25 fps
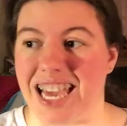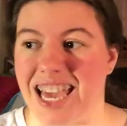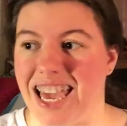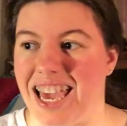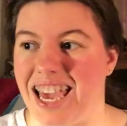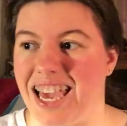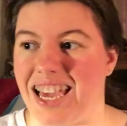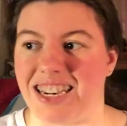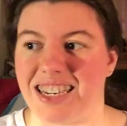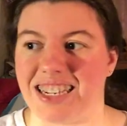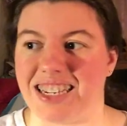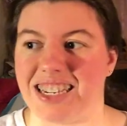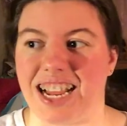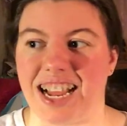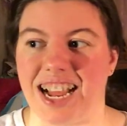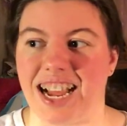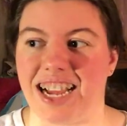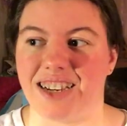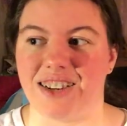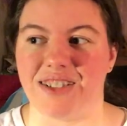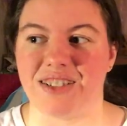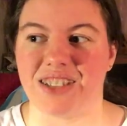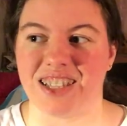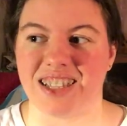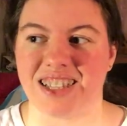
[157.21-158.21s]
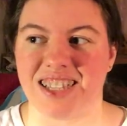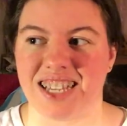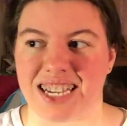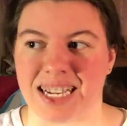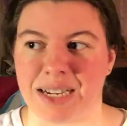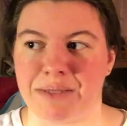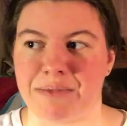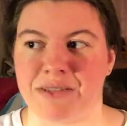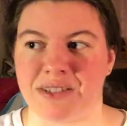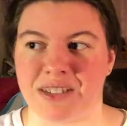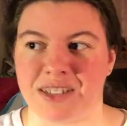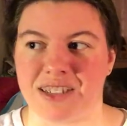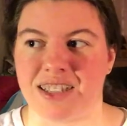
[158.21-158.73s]
and I know the
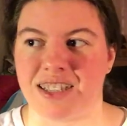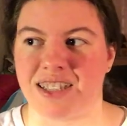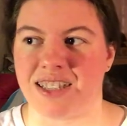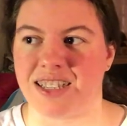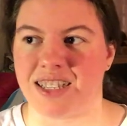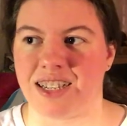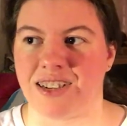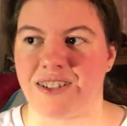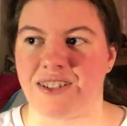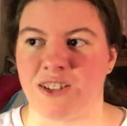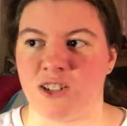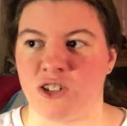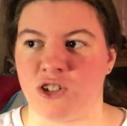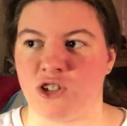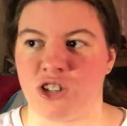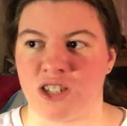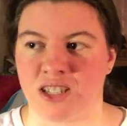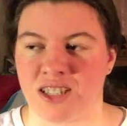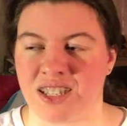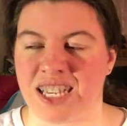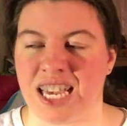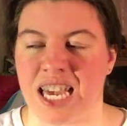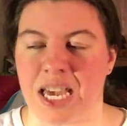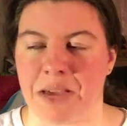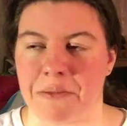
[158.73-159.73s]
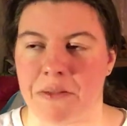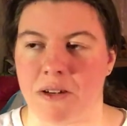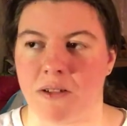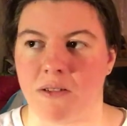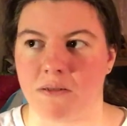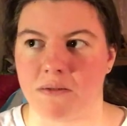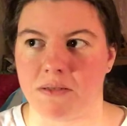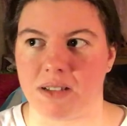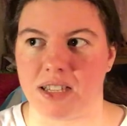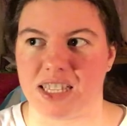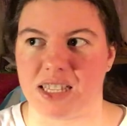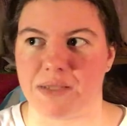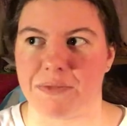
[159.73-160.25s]
second book in this series just came
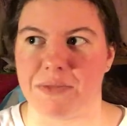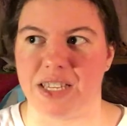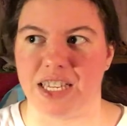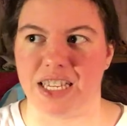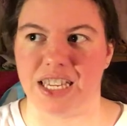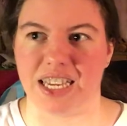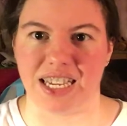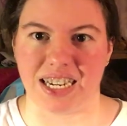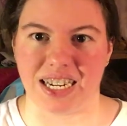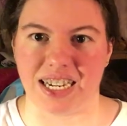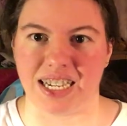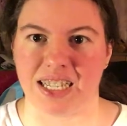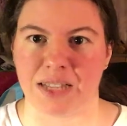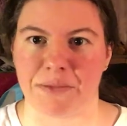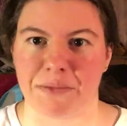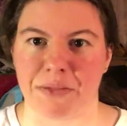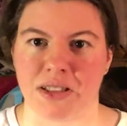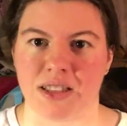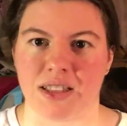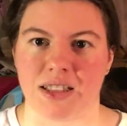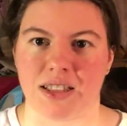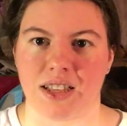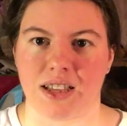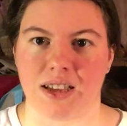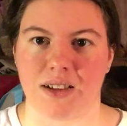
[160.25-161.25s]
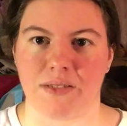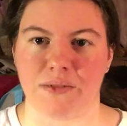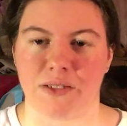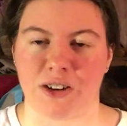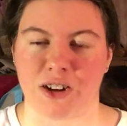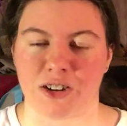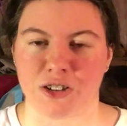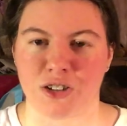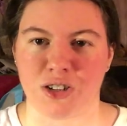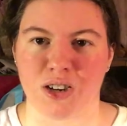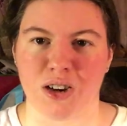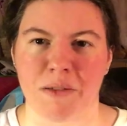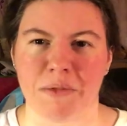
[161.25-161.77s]
out at the beginning of the month of
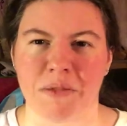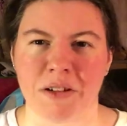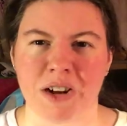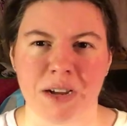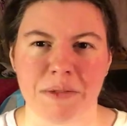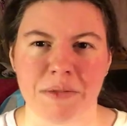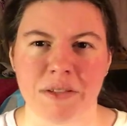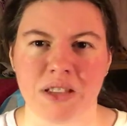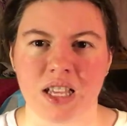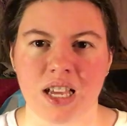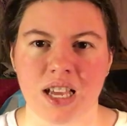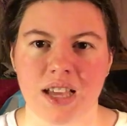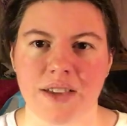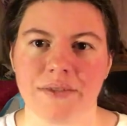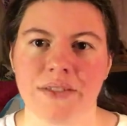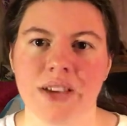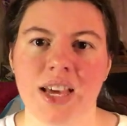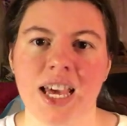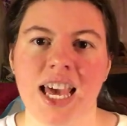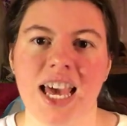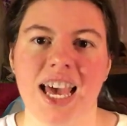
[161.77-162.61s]
October, I believe.